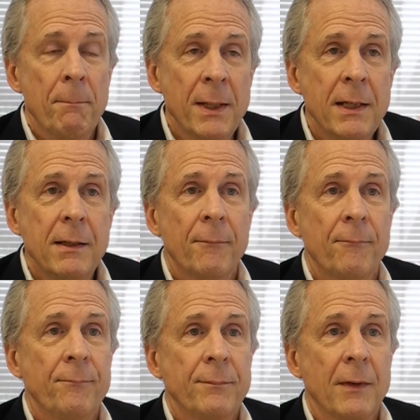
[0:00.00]
B,
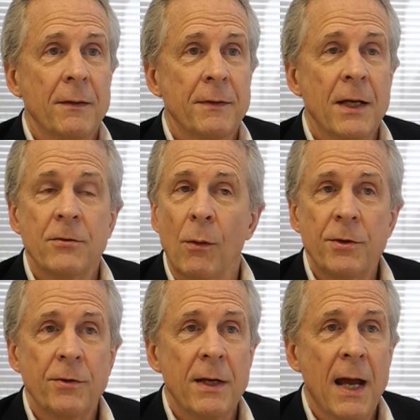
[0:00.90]
things
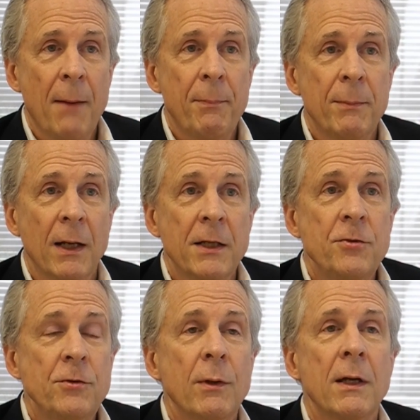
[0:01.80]
always can happen, but at
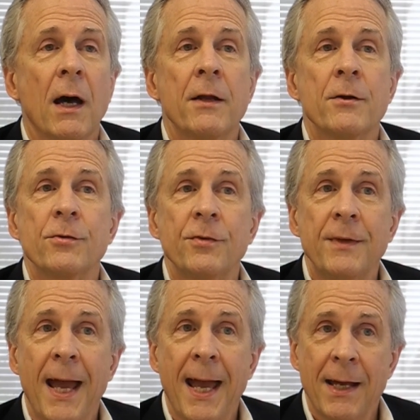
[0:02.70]
least you can
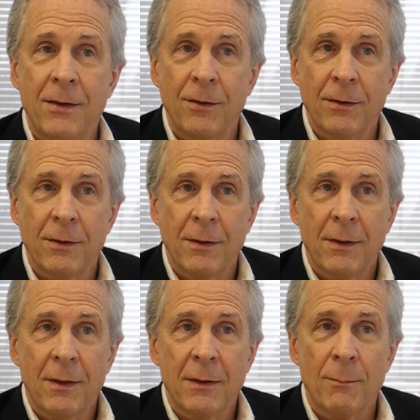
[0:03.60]
understand
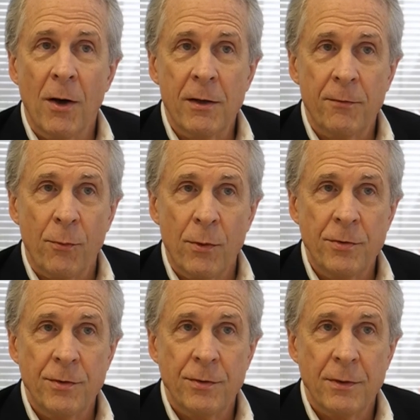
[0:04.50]
the market forces.